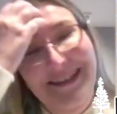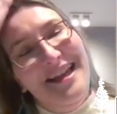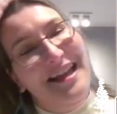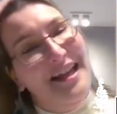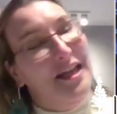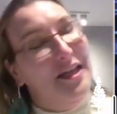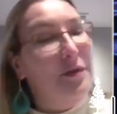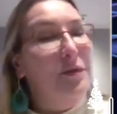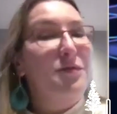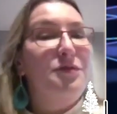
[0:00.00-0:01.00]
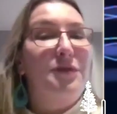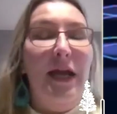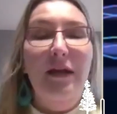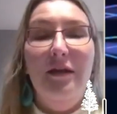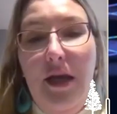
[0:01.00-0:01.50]
And we lose
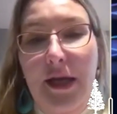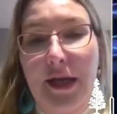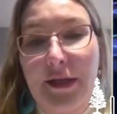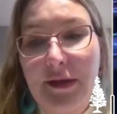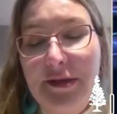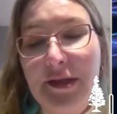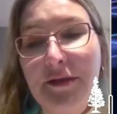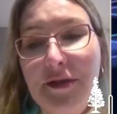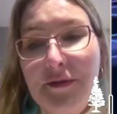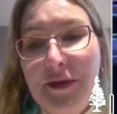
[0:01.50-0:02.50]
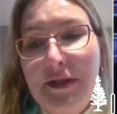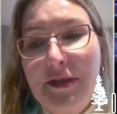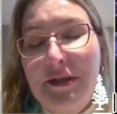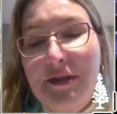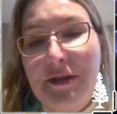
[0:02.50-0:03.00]
track. And this industry
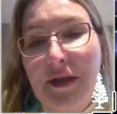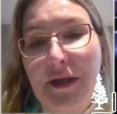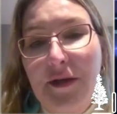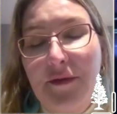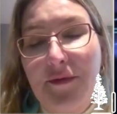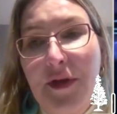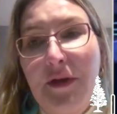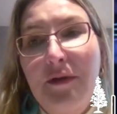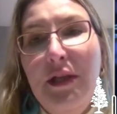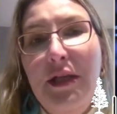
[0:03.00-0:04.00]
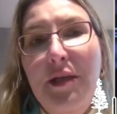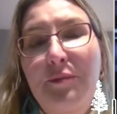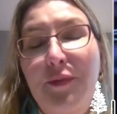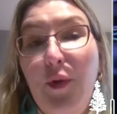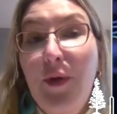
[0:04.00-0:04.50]
is fairly
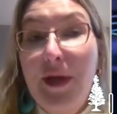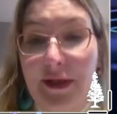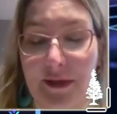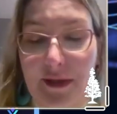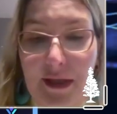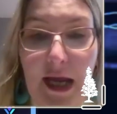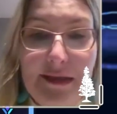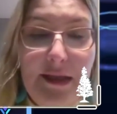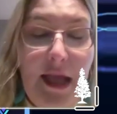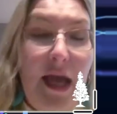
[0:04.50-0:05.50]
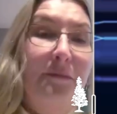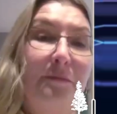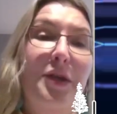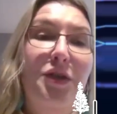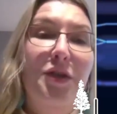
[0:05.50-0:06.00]
broken. It hasn't had
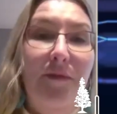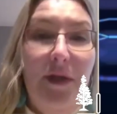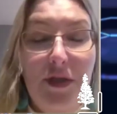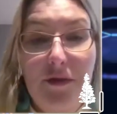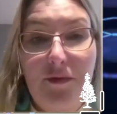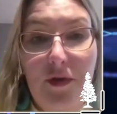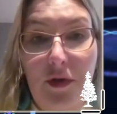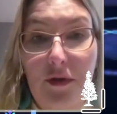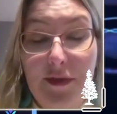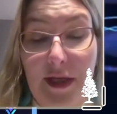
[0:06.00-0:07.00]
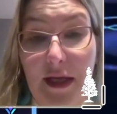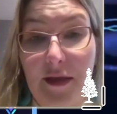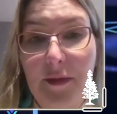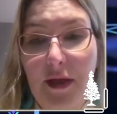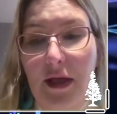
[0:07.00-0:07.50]
much innovation for a long
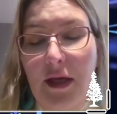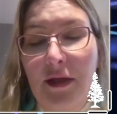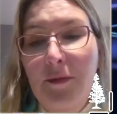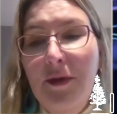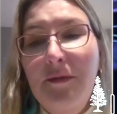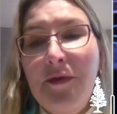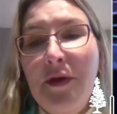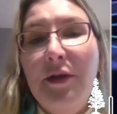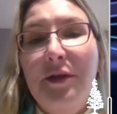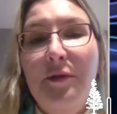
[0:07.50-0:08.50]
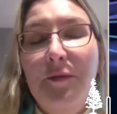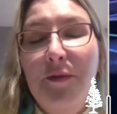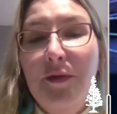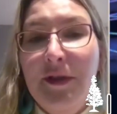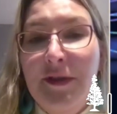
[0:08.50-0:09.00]
time. And you would have thought it
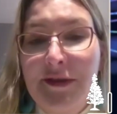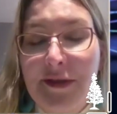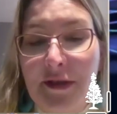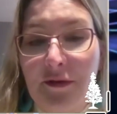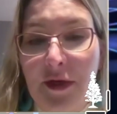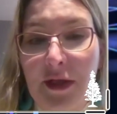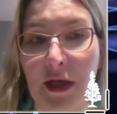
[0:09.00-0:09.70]
would, considering